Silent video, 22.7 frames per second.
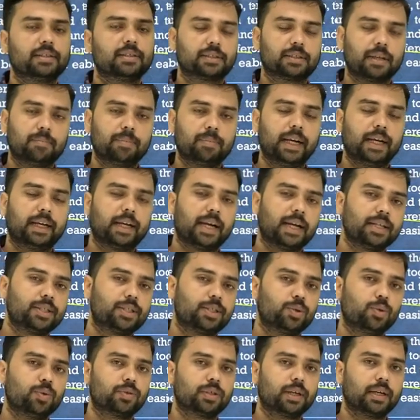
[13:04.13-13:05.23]
data is
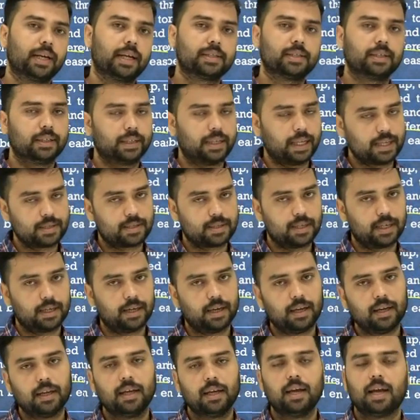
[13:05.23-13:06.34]
chosen as a test data
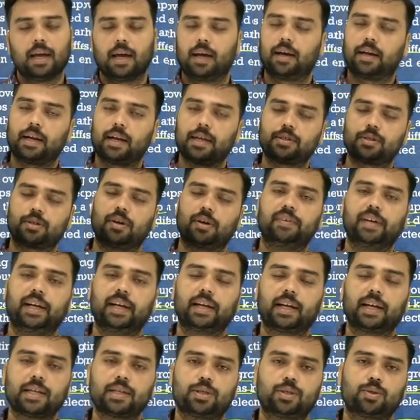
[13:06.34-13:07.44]
and rest of data is
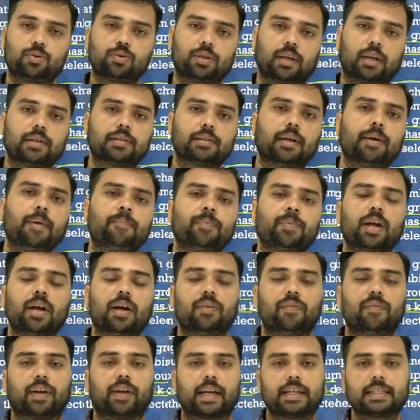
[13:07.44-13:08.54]
chosen as a, we
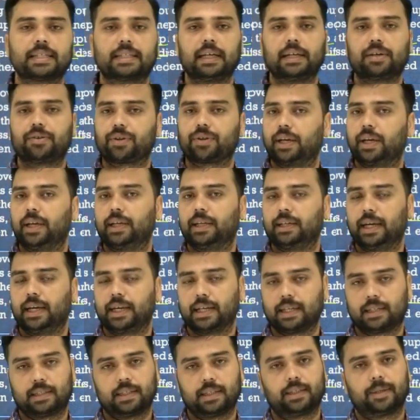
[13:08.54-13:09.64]
can say, training data
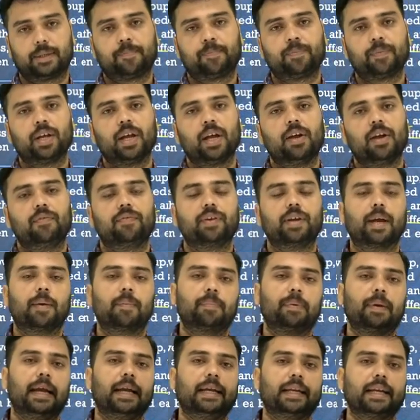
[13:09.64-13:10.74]
set. We apply
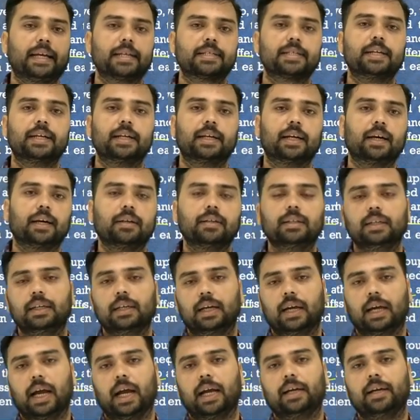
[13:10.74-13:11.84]
test data
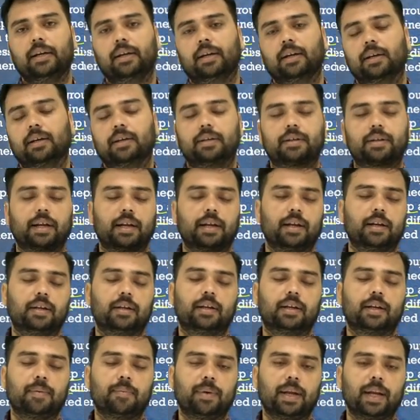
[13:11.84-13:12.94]
and
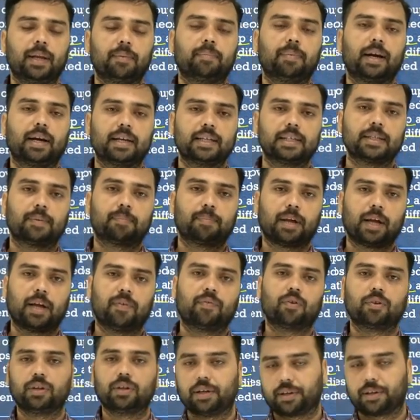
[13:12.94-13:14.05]
remaining part is applied for the
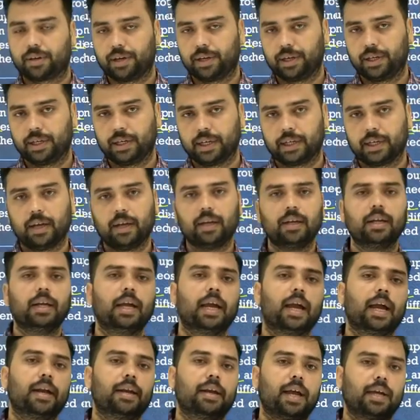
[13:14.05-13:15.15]
training data. In
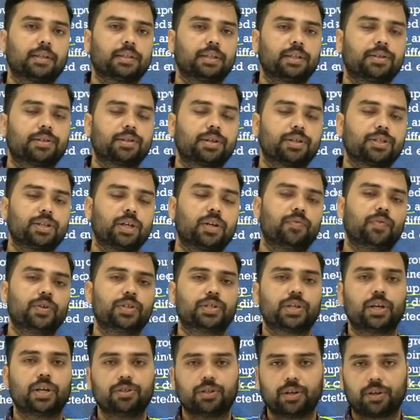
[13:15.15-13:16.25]
next iteration we change
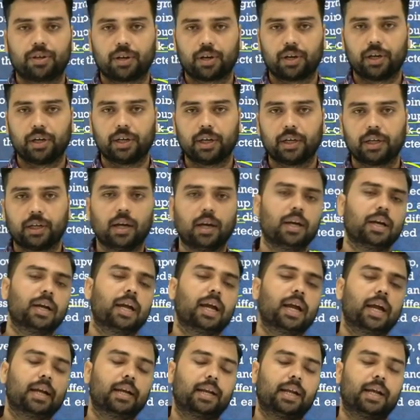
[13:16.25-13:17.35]
the training data. In
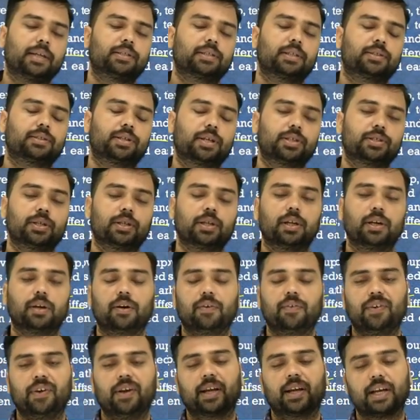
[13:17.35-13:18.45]
next iteration we
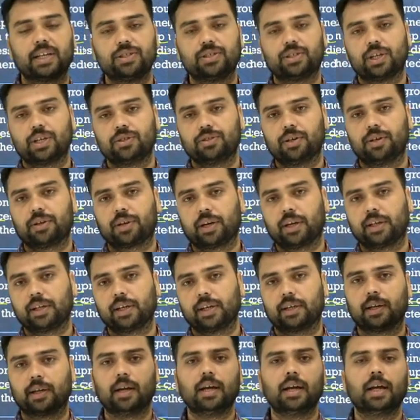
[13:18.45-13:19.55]
again change the training data,
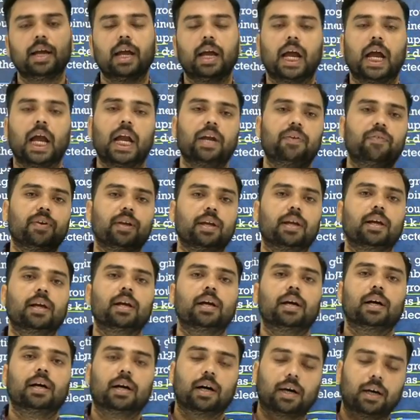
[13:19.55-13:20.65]
and we
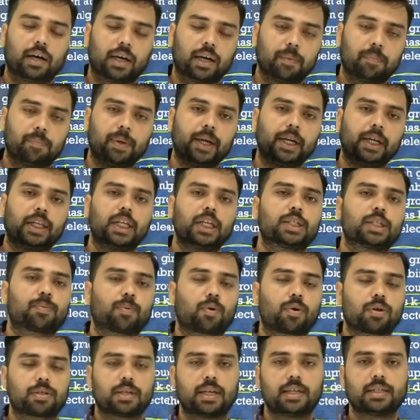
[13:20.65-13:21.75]
repeat this
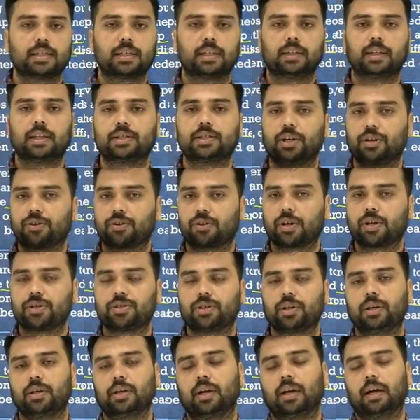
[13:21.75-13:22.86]
process, this iteration
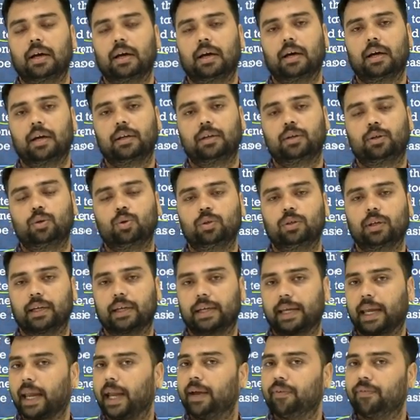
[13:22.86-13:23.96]
to the
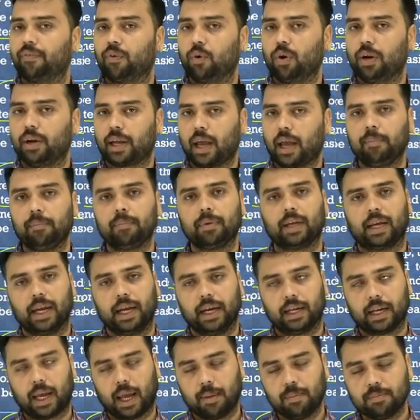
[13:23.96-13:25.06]
k
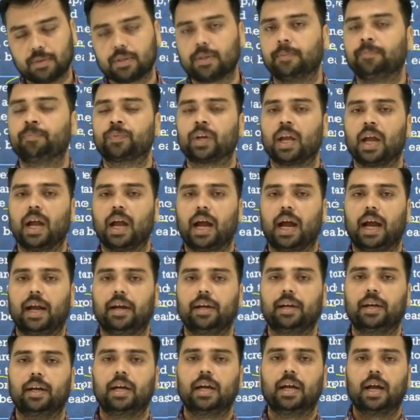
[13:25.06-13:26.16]
times, and
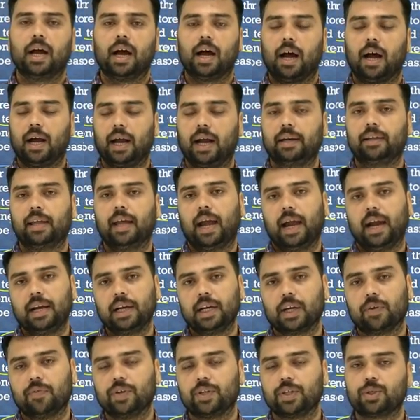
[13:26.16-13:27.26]
at the end we
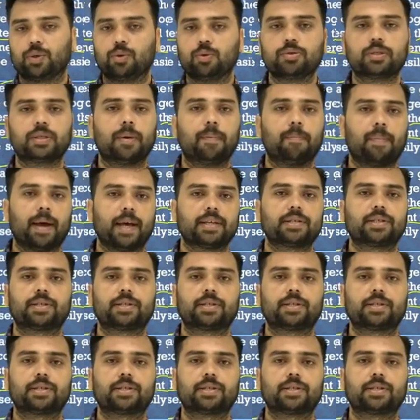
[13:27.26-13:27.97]
choose the best